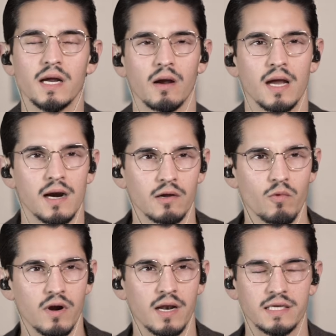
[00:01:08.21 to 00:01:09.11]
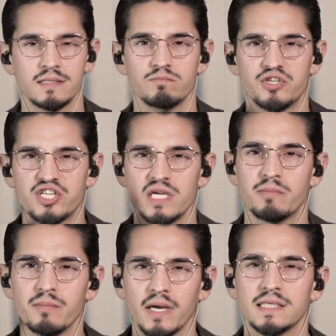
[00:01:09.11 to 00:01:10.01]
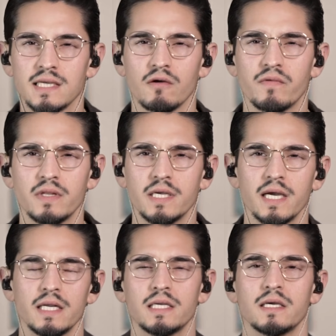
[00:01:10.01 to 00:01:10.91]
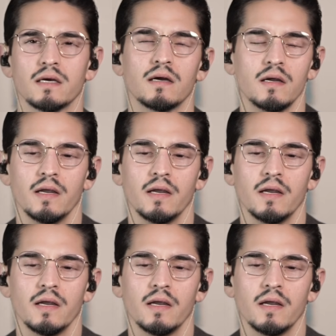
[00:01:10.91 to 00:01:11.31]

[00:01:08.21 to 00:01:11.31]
I kind of want to seep myself in the idea